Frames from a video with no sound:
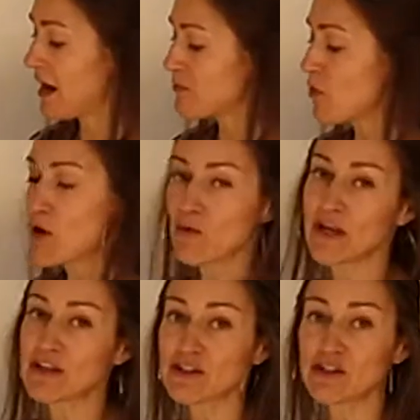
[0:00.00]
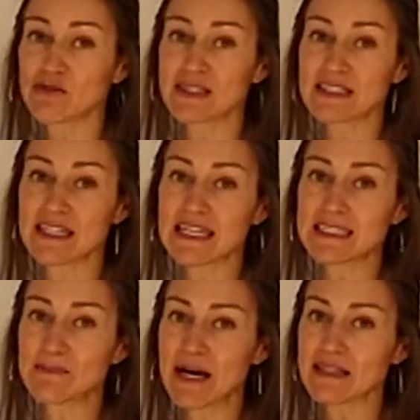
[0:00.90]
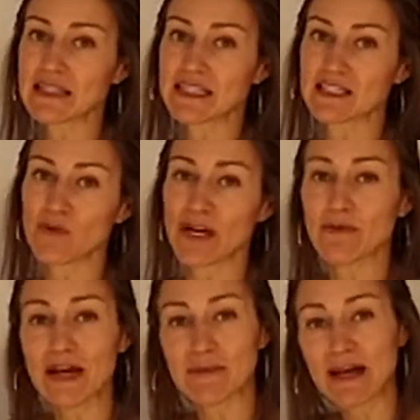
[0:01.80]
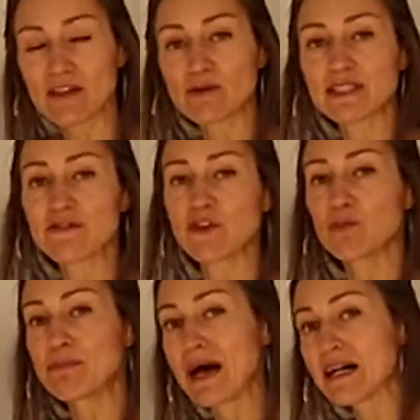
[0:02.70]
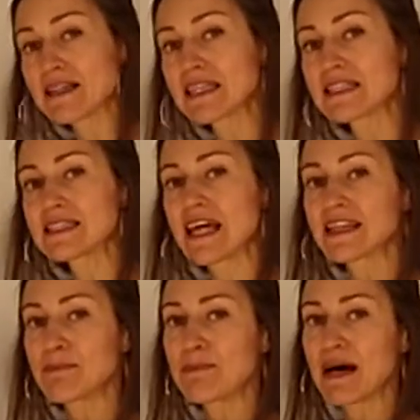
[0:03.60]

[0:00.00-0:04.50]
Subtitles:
or what you could do is belt this. What I recommend, though, is if you belt this, that the